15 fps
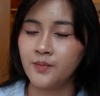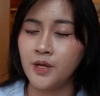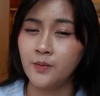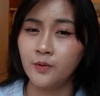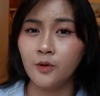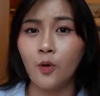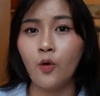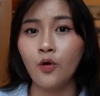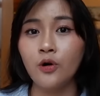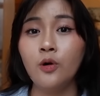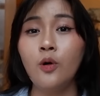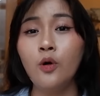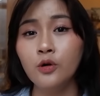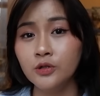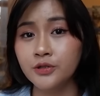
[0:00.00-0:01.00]
people or
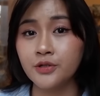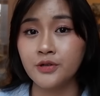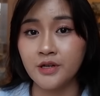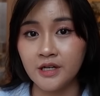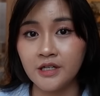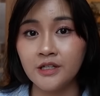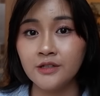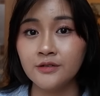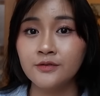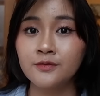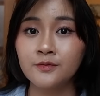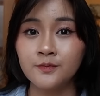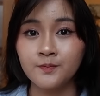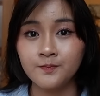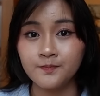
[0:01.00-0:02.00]
older than you,
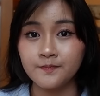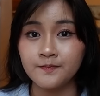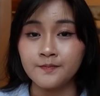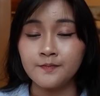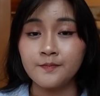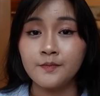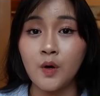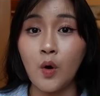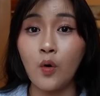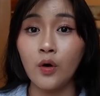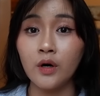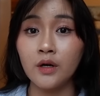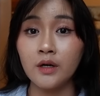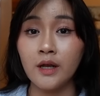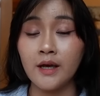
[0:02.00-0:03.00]

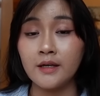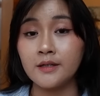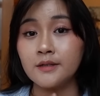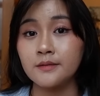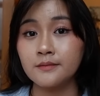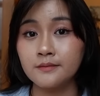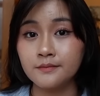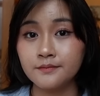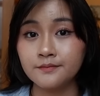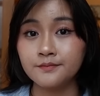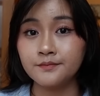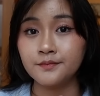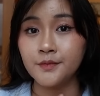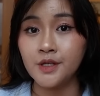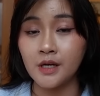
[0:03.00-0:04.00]
or like
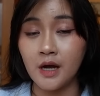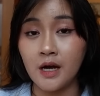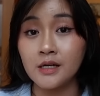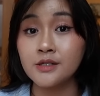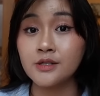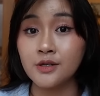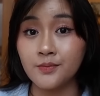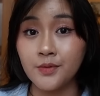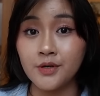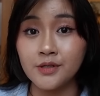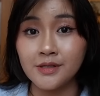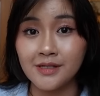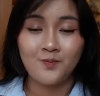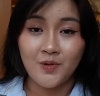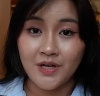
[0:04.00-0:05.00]
to
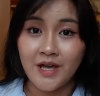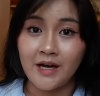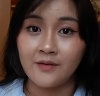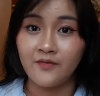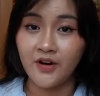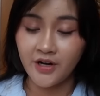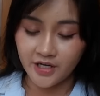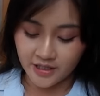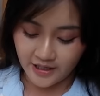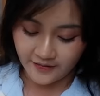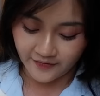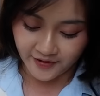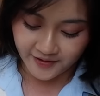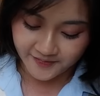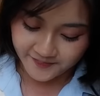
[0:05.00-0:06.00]
customers. But yeah, very
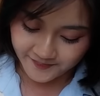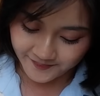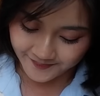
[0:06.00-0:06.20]
clever.